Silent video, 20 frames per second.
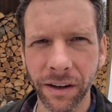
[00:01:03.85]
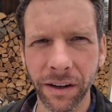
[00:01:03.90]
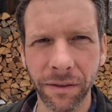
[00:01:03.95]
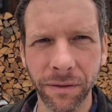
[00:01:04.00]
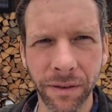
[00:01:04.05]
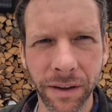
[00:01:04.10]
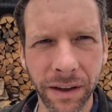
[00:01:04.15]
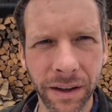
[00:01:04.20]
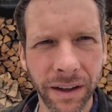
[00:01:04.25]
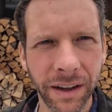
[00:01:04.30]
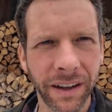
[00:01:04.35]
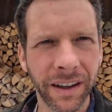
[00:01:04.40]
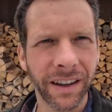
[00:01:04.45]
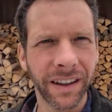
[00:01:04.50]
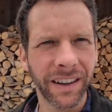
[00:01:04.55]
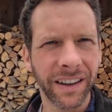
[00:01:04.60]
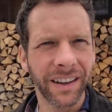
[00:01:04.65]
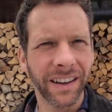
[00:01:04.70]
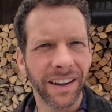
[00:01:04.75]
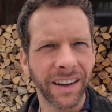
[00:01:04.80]
I
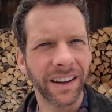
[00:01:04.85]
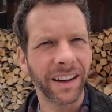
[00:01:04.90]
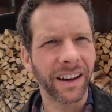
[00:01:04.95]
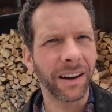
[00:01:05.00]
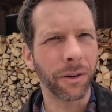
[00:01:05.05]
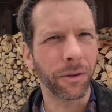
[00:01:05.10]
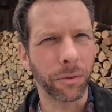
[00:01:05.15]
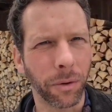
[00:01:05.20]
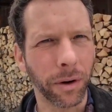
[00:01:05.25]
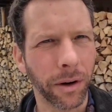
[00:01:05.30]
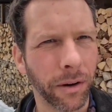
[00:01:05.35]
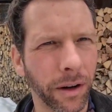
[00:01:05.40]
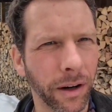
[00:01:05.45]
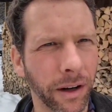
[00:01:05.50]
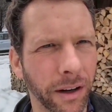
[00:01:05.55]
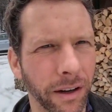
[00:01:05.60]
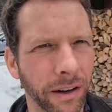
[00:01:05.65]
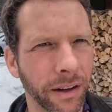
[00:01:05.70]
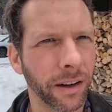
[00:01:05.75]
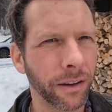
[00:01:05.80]
was
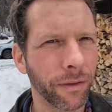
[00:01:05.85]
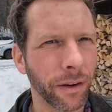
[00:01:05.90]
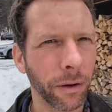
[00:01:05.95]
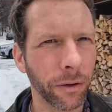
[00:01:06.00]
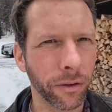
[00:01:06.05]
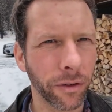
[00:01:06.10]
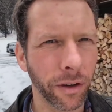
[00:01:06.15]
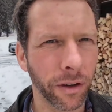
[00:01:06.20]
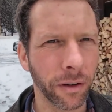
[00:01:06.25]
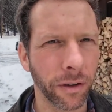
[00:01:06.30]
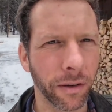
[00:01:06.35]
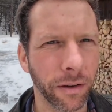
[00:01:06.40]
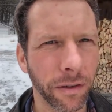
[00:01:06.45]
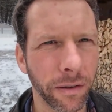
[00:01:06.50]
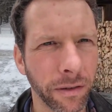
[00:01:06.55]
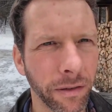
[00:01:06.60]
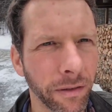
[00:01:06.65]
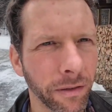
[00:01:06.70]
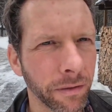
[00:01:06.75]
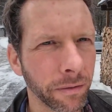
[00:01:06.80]
wondering if I was going to
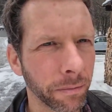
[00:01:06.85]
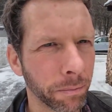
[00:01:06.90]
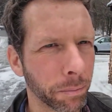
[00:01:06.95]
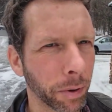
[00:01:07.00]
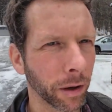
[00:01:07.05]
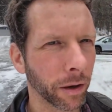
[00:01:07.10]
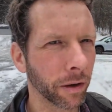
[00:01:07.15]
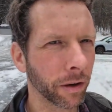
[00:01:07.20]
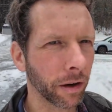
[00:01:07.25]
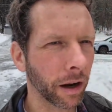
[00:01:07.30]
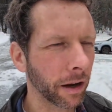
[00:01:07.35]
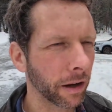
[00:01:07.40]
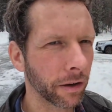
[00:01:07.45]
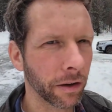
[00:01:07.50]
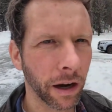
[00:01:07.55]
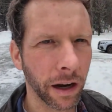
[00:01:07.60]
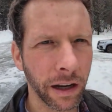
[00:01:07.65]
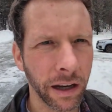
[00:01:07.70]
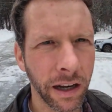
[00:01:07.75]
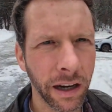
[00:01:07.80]
burn.
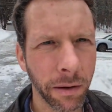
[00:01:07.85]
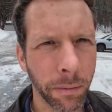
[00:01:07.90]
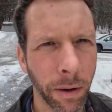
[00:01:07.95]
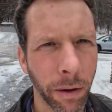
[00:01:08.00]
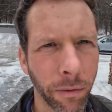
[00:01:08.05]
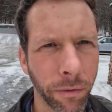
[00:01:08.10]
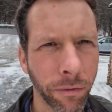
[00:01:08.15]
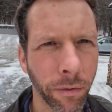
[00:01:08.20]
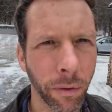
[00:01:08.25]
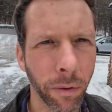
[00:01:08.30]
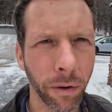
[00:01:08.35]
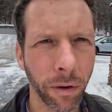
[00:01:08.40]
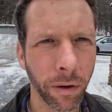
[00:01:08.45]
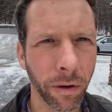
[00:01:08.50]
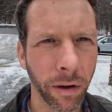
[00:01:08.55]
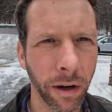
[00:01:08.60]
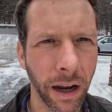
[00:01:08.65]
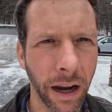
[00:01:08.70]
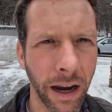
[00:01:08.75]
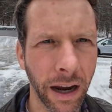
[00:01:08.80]
I need about
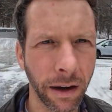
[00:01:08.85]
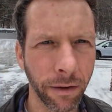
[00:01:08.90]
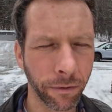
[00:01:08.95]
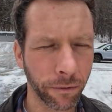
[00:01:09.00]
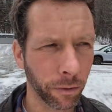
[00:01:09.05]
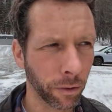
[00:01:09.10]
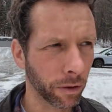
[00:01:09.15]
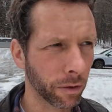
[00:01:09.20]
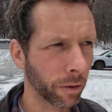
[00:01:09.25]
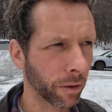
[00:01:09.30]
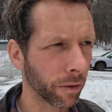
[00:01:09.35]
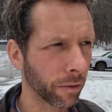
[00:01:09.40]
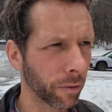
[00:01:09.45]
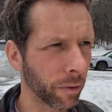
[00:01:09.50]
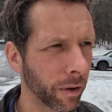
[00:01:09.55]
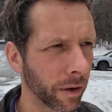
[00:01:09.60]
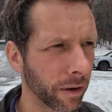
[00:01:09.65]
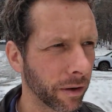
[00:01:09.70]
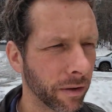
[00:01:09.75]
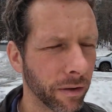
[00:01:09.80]
4 cord of
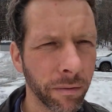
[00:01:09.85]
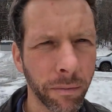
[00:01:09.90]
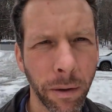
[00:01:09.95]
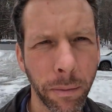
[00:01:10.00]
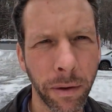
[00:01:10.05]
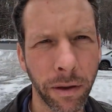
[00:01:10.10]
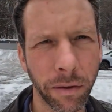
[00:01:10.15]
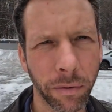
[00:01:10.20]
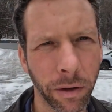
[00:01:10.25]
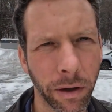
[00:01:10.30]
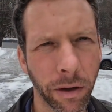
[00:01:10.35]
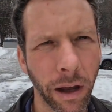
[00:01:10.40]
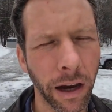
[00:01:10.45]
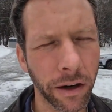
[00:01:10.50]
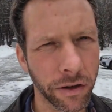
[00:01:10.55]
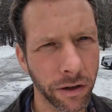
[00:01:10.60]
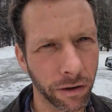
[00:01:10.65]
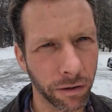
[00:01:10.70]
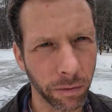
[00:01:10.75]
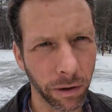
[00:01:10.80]
wood, maybe 3.
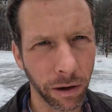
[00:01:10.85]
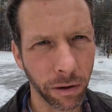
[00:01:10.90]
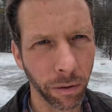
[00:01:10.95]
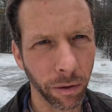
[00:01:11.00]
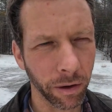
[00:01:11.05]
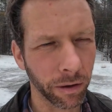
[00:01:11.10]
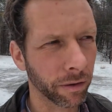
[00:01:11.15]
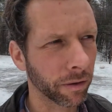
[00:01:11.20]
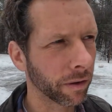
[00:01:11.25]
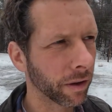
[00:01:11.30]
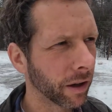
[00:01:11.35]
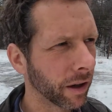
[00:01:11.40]
Actually, 3 cords.